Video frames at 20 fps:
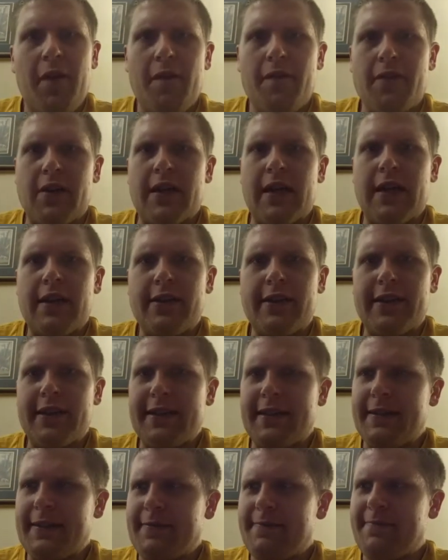
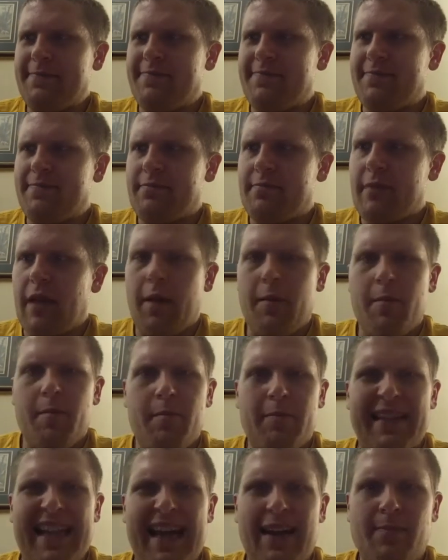vanilla,
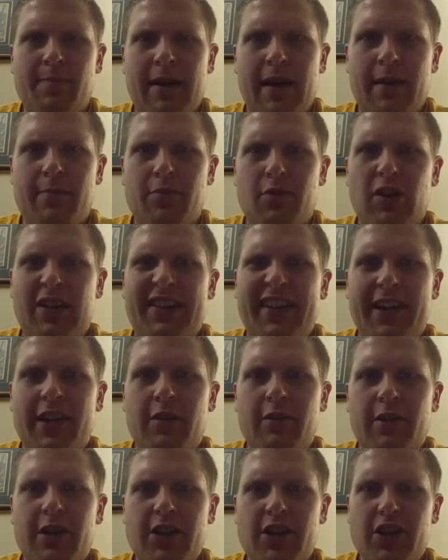black pepper, and
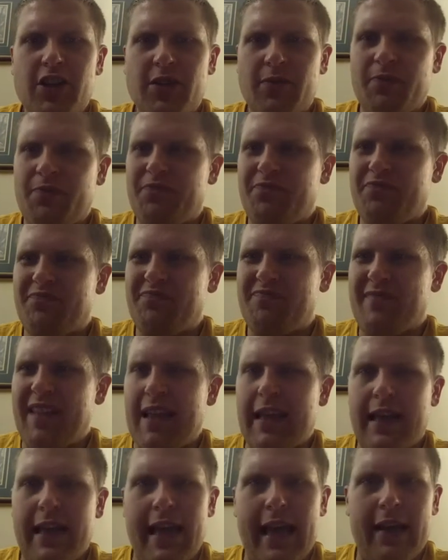licorice.
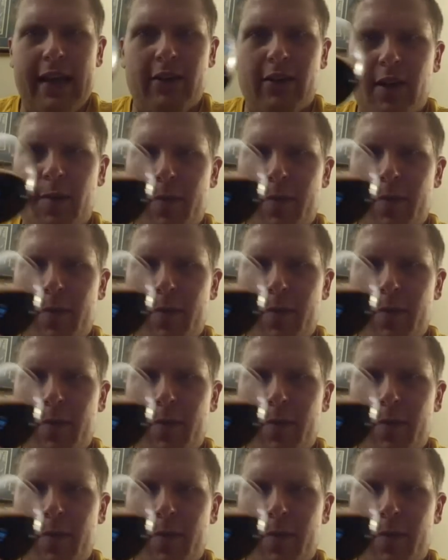And on the